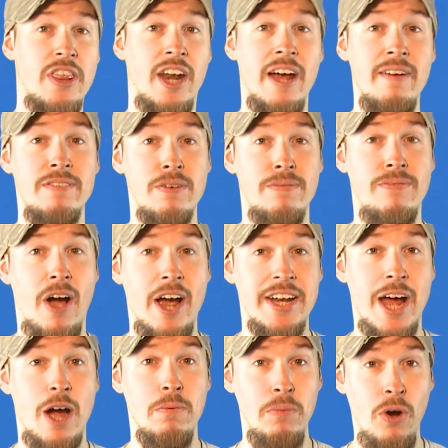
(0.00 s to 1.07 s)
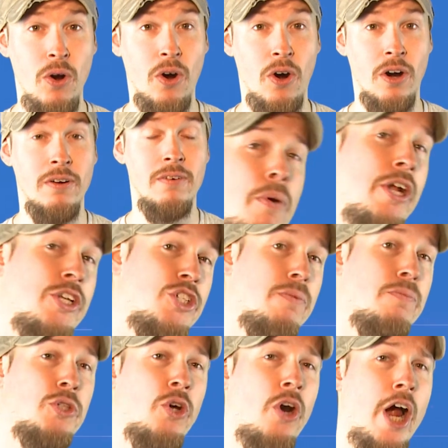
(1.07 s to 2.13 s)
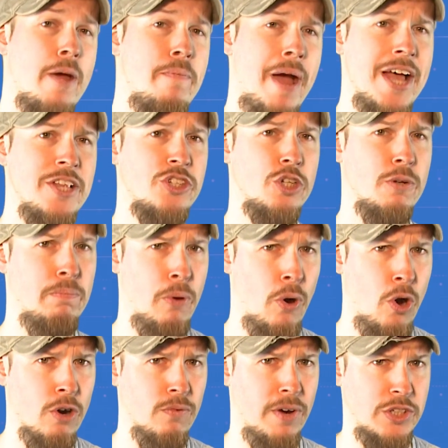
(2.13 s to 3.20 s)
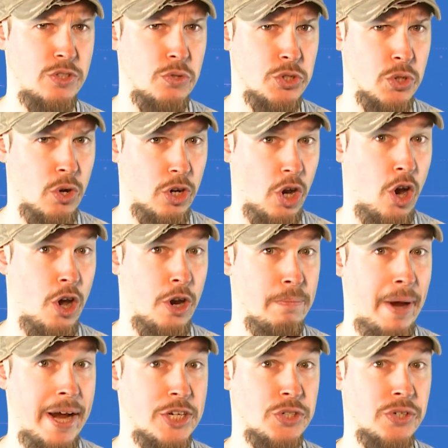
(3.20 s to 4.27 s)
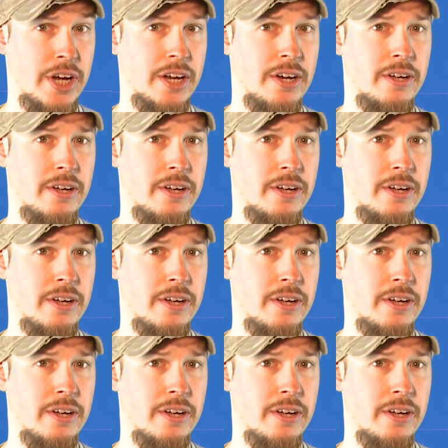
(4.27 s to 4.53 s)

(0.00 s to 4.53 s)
the left to find out more. Press subscribe and support WrestleTalk on Patreon.